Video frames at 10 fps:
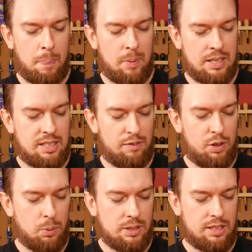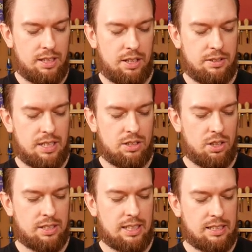But if you want to use
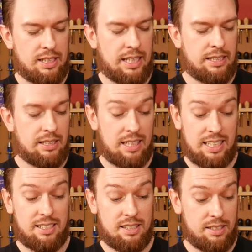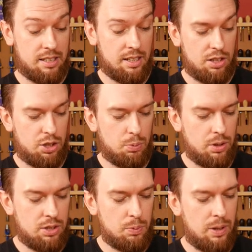exotic skins, lizard is another good
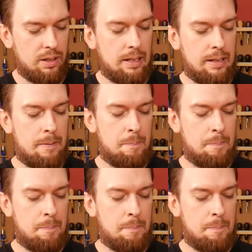one as well.